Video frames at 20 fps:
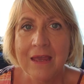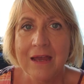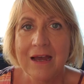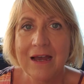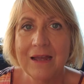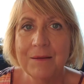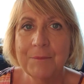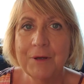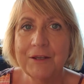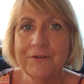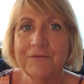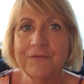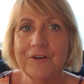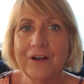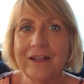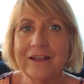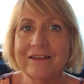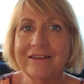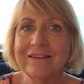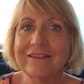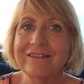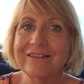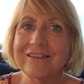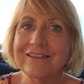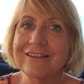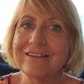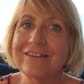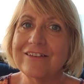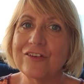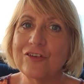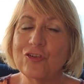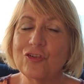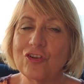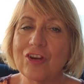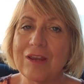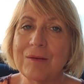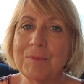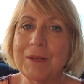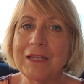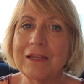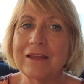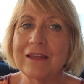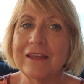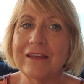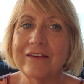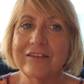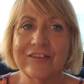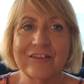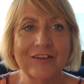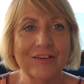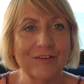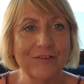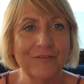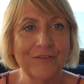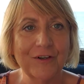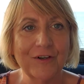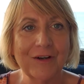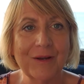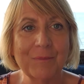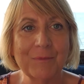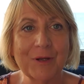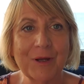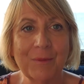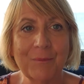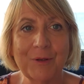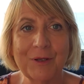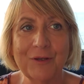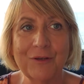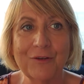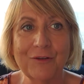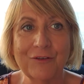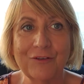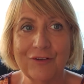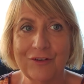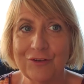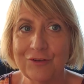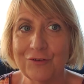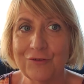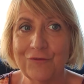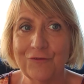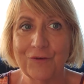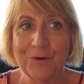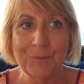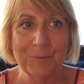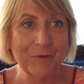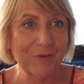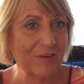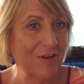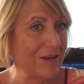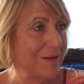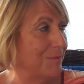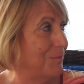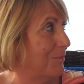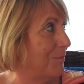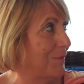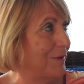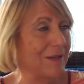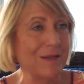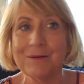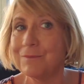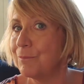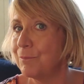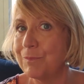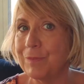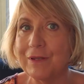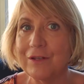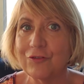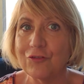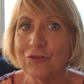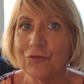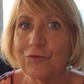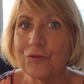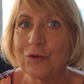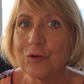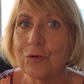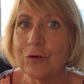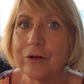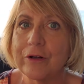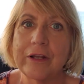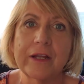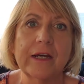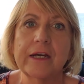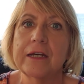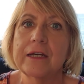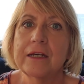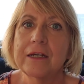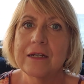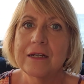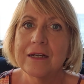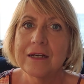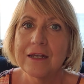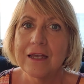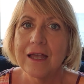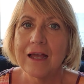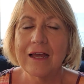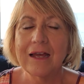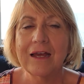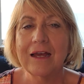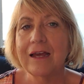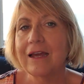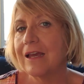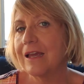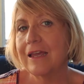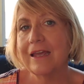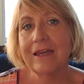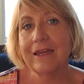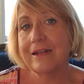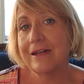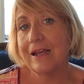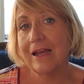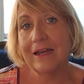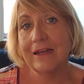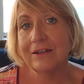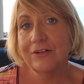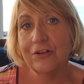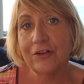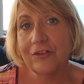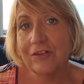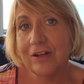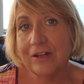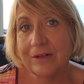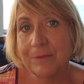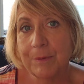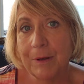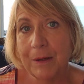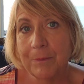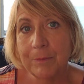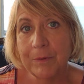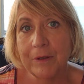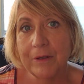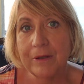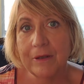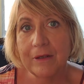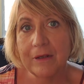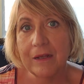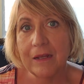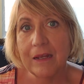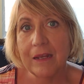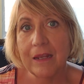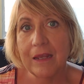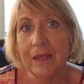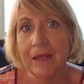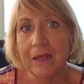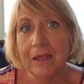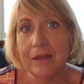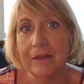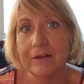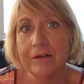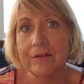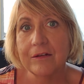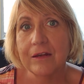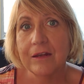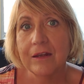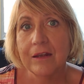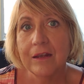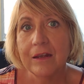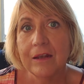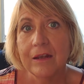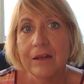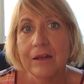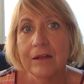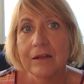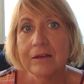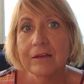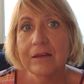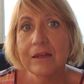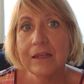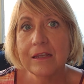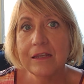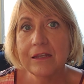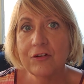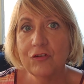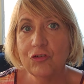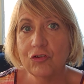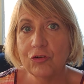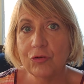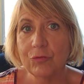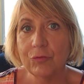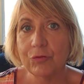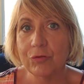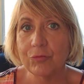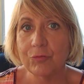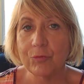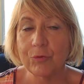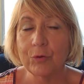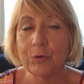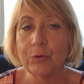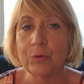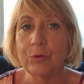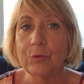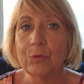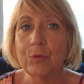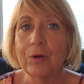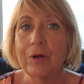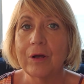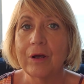Hi, my friends. It's Jamie Lee Silver. I'm coming to you from St. Pete Beach, Florida. And I just had to pop in and lead you through